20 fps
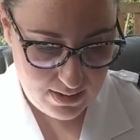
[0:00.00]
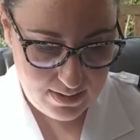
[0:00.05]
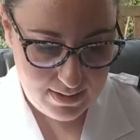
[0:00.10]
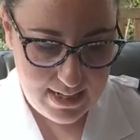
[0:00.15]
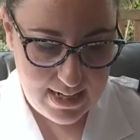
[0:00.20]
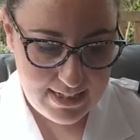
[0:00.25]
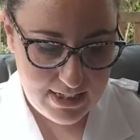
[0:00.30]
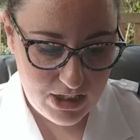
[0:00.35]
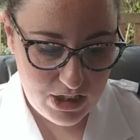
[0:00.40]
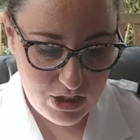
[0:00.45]

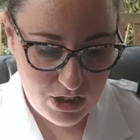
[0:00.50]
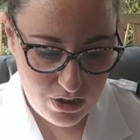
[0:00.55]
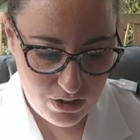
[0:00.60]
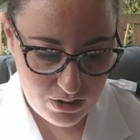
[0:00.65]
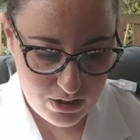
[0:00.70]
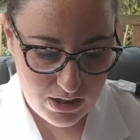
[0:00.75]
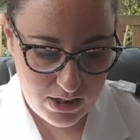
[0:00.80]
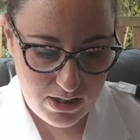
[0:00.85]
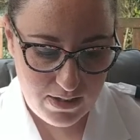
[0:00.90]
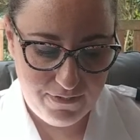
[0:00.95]
let us
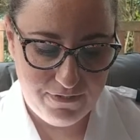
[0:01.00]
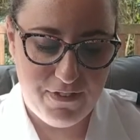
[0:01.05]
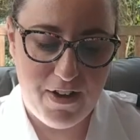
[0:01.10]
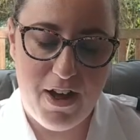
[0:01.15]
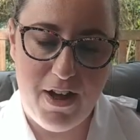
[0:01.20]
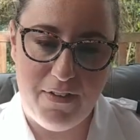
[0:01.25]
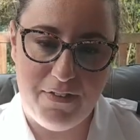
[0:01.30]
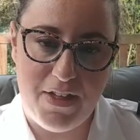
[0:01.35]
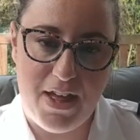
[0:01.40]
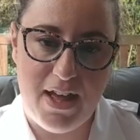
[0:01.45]
look to the
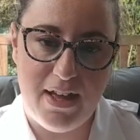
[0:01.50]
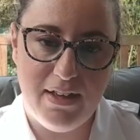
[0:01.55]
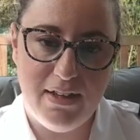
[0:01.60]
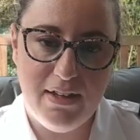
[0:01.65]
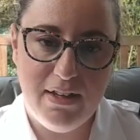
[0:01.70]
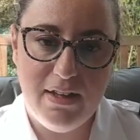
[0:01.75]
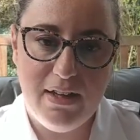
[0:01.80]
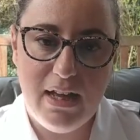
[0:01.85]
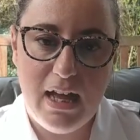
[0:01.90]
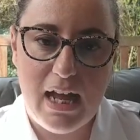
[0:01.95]
Father
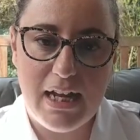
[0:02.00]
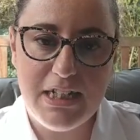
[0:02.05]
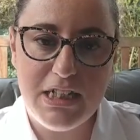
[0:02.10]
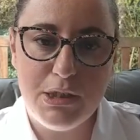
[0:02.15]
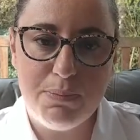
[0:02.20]
and